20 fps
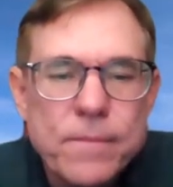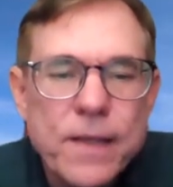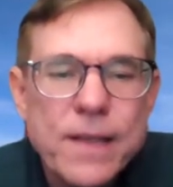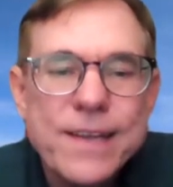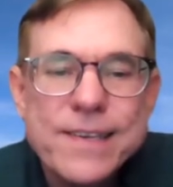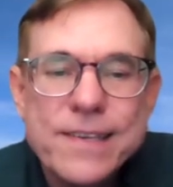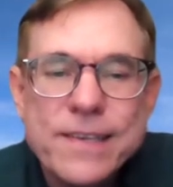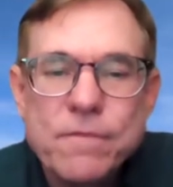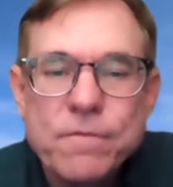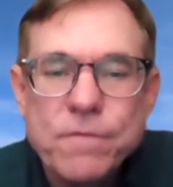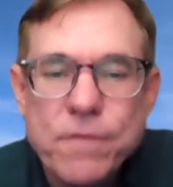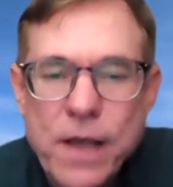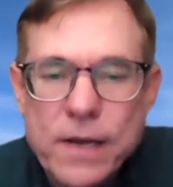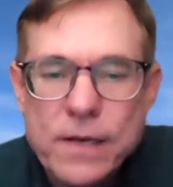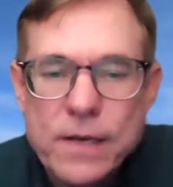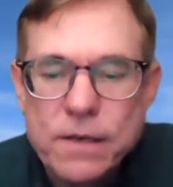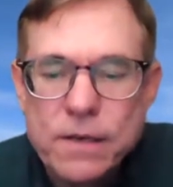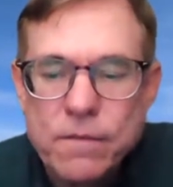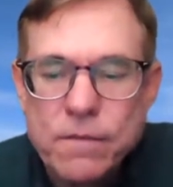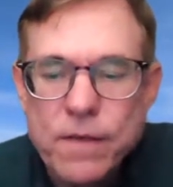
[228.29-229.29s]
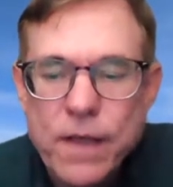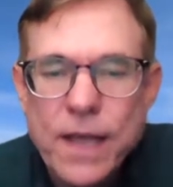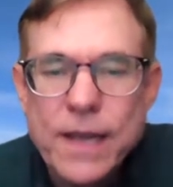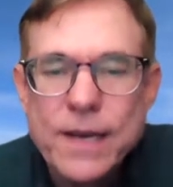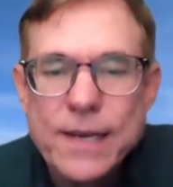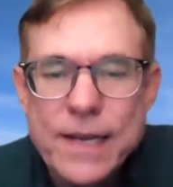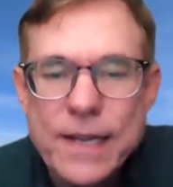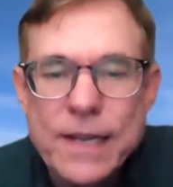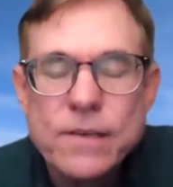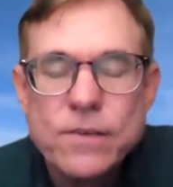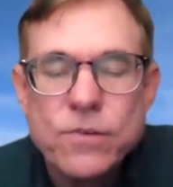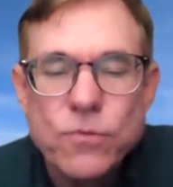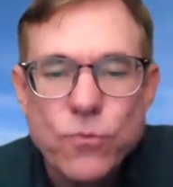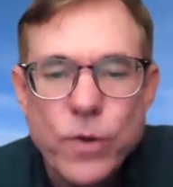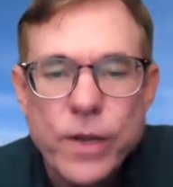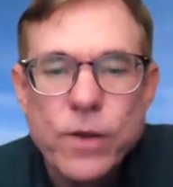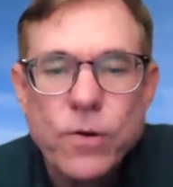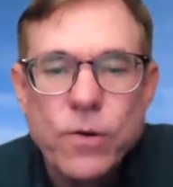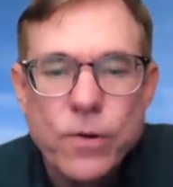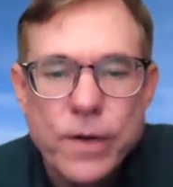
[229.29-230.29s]
is defective and needs a
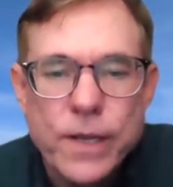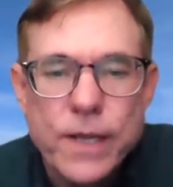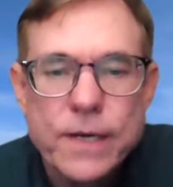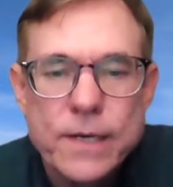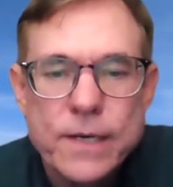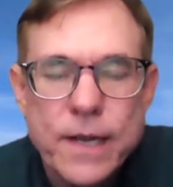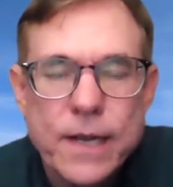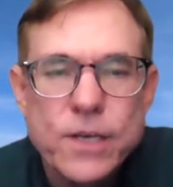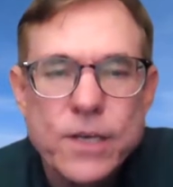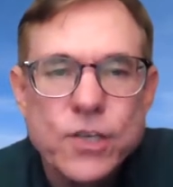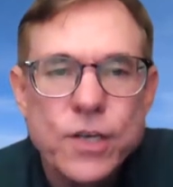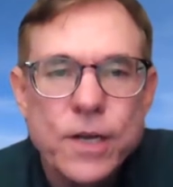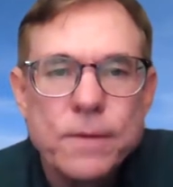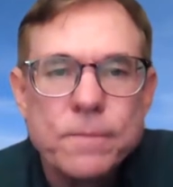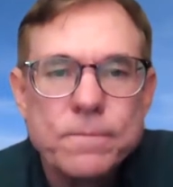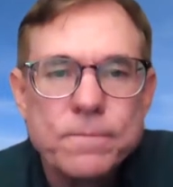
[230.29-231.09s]
reorientation.